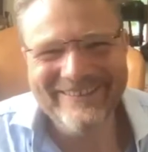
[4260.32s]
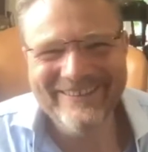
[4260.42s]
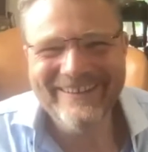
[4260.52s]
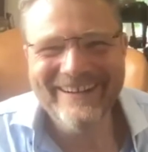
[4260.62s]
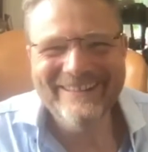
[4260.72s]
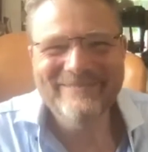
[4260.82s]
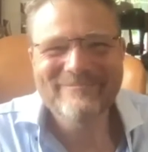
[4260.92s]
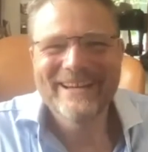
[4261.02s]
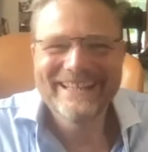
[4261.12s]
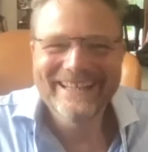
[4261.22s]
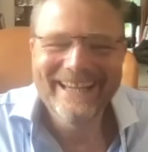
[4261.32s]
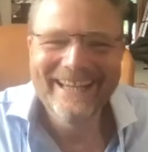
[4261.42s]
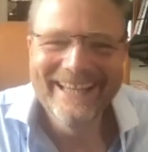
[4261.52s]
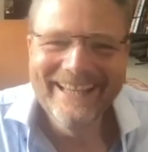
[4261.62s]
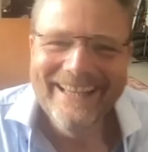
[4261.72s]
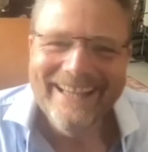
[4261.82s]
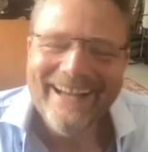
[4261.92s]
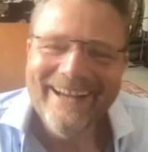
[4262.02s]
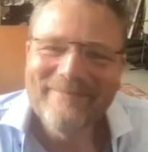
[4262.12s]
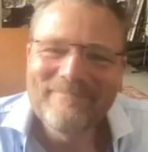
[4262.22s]
kind, Ben. Yeah.
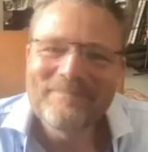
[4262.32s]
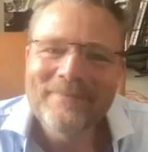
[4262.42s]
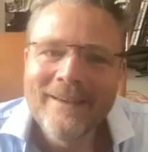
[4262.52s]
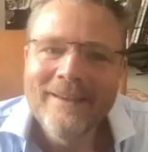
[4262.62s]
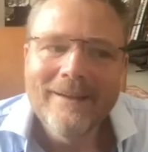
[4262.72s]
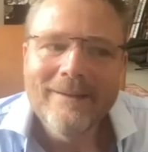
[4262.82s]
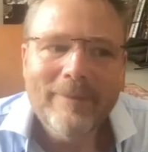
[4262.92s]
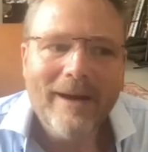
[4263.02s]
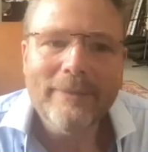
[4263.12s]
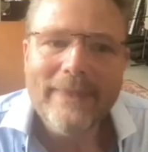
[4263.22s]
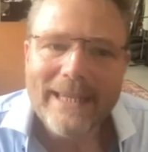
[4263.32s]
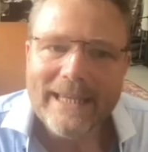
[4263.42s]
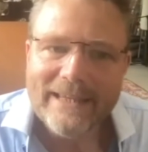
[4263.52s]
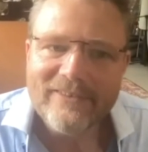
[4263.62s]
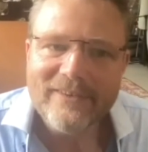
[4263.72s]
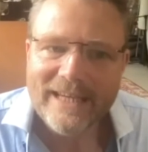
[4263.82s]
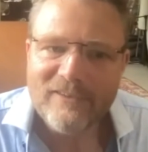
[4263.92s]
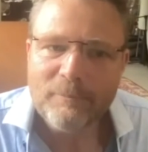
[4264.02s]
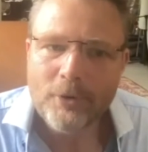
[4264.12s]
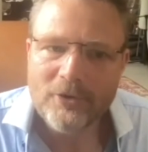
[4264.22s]
Um, but I think it's it's
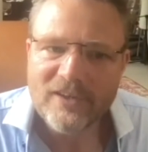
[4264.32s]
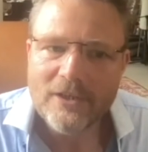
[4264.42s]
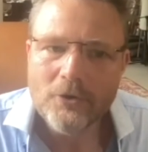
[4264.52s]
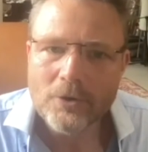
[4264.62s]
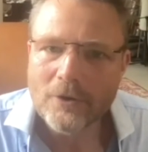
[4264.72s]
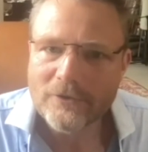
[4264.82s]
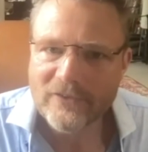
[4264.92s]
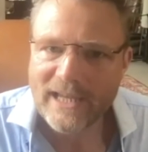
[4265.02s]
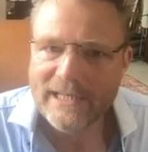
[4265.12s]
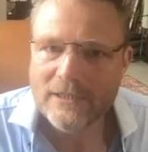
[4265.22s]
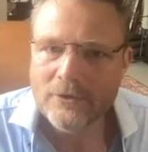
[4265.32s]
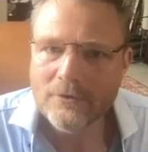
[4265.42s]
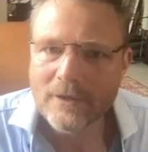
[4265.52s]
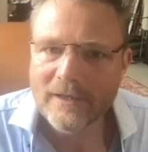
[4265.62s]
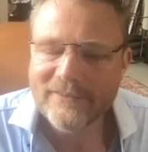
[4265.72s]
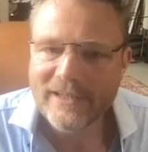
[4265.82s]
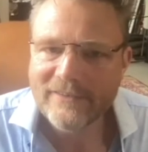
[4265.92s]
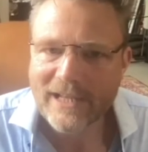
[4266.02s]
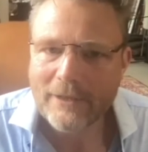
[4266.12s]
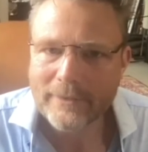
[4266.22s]
putting your content and your
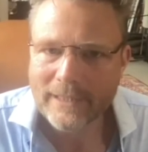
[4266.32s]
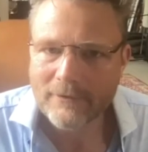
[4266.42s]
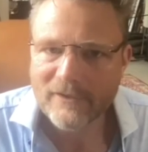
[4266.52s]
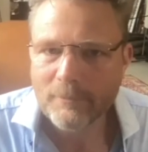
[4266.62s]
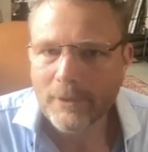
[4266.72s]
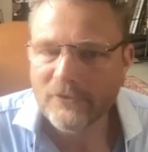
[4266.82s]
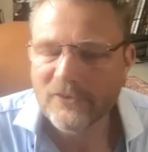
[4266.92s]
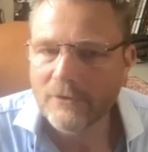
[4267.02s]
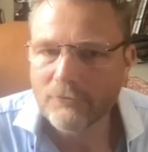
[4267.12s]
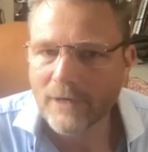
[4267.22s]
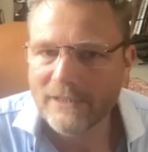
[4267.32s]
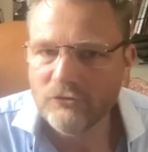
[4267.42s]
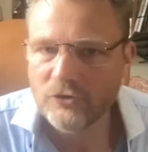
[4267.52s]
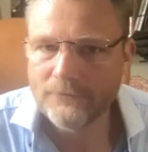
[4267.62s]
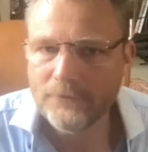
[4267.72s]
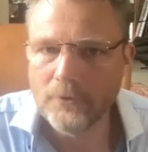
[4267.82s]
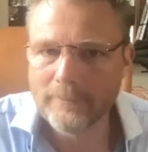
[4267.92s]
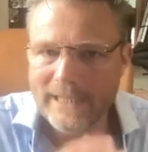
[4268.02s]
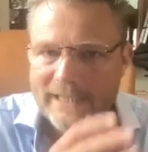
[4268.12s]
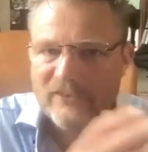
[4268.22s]
ideas out there, I suppose, in a range of
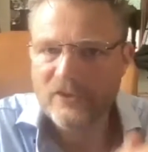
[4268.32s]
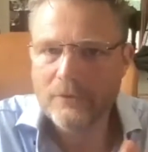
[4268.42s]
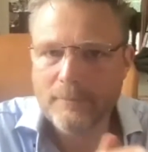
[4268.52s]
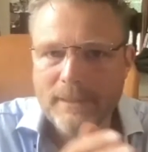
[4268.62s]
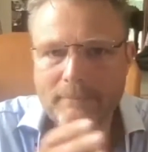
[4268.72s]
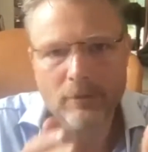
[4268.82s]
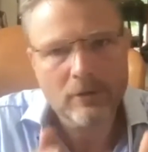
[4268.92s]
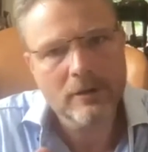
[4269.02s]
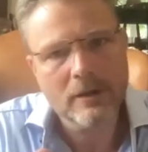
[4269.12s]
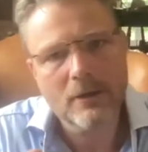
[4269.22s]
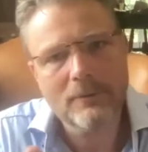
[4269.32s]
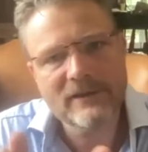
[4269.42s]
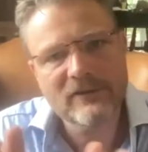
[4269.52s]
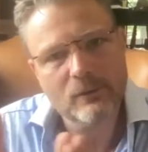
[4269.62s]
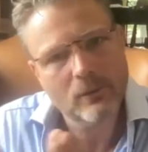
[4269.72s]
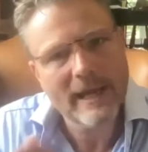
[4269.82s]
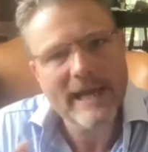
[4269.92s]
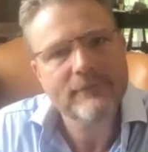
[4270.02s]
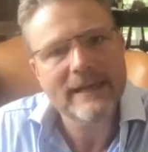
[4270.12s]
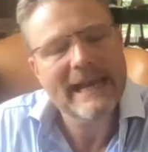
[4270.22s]
formats so that people can go into
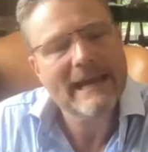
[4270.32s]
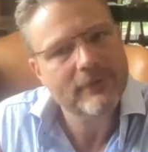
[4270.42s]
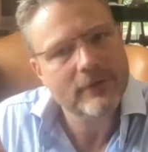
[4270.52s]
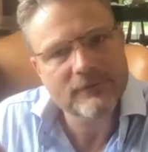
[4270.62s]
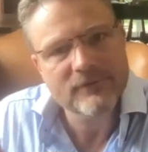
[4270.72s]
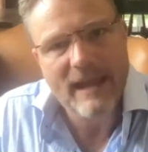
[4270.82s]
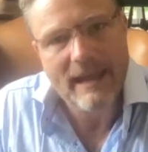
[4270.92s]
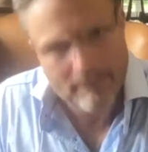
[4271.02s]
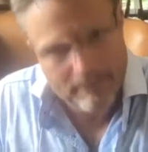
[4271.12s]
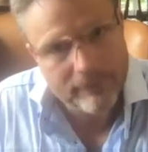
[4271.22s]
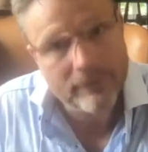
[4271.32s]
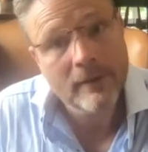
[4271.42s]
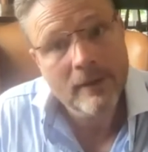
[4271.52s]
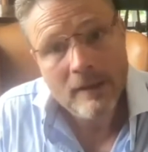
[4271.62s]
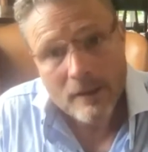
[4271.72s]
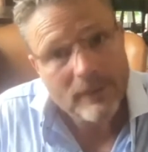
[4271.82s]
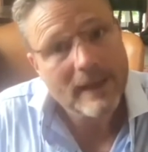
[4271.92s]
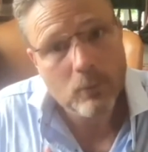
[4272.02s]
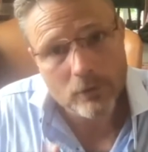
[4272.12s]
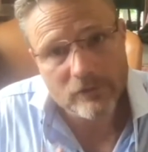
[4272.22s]
whatever level of depth they
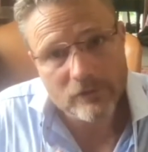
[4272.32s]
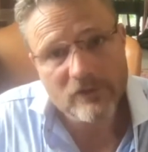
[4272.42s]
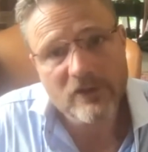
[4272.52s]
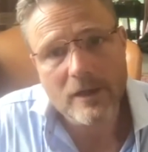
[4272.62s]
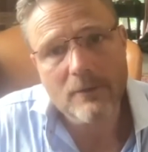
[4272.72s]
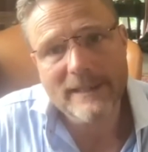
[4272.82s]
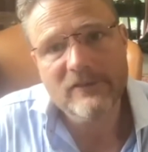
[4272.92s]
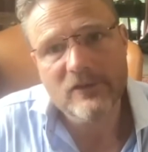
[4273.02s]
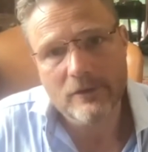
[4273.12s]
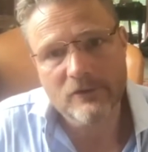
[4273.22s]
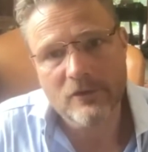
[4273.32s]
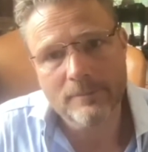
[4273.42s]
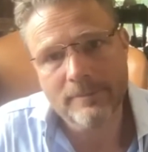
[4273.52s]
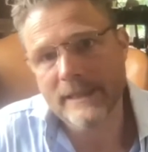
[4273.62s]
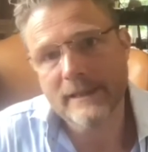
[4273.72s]
want to go into the topic